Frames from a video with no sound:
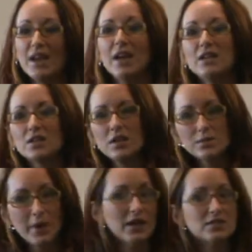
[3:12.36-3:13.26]
It
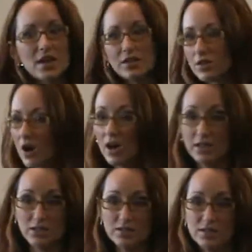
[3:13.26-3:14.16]
depends on your
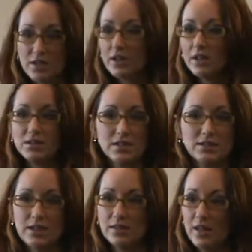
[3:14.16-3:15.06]
audience. They're going to
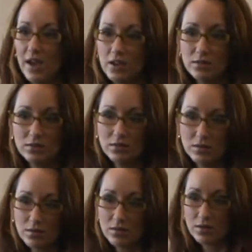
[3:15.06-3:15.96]
dictate that.
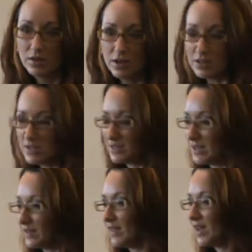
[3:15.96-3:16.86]
They're going to
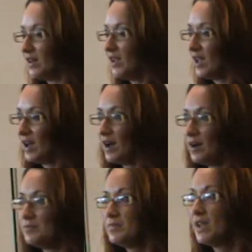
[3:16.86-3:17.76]
dictate that.
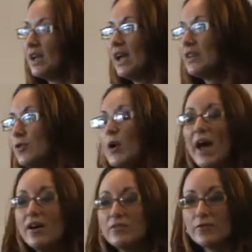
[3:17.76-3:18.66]
And if you
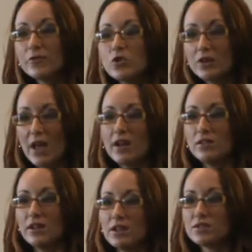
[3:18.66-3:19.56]
have good
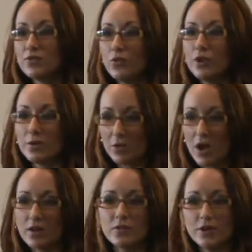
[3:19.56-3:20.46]
analytics for your
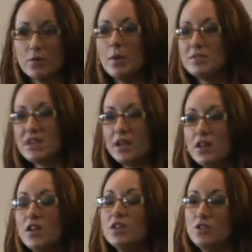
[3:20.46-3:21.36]
blog, for your website,
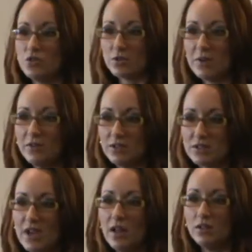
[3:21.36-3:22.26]
you should be able to
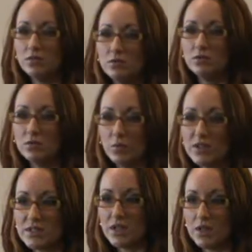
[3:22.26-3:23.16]
tell
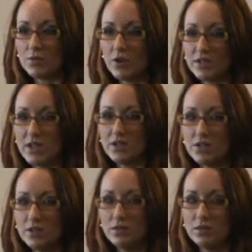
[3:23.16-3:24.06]
what's getting more attention.